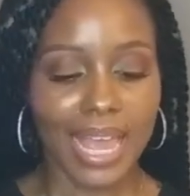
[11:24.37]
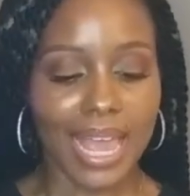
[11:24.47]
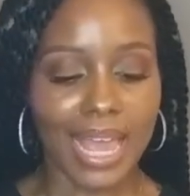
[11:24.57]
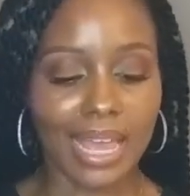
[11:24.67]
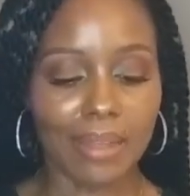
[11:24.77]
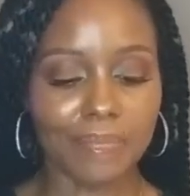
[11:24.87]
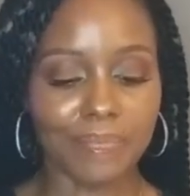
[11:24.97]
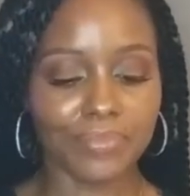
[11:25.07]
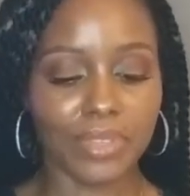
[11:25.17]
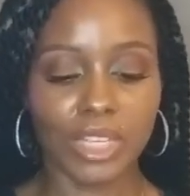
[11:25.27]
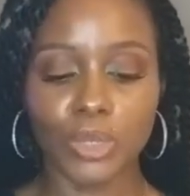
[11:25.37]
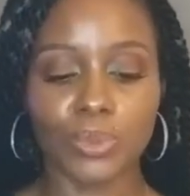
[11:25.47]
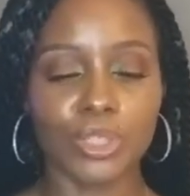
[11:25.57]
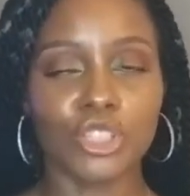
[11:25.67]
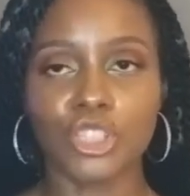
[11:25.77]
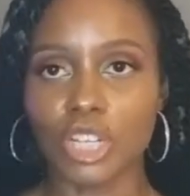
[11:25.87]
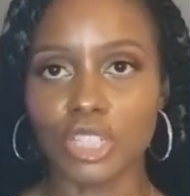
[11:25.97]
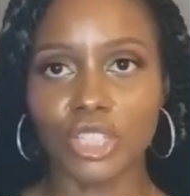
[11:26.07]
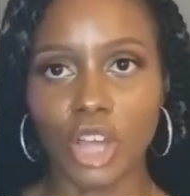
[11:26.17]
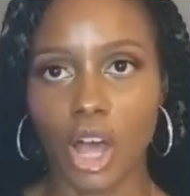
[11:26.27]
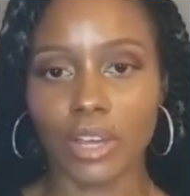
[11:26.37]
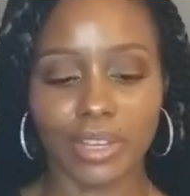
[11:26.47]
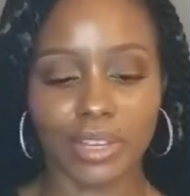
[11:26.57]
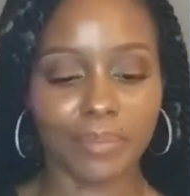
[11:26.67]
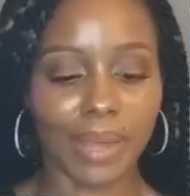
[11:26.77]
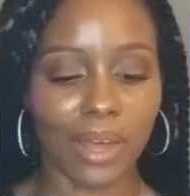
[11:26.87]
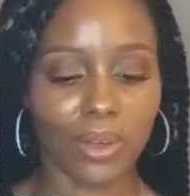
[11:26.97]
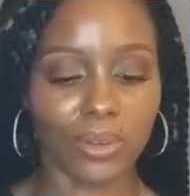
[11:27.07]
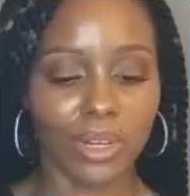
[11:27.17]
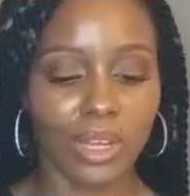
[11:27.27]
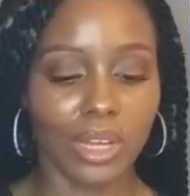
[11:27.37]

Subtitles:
And he was just talking about,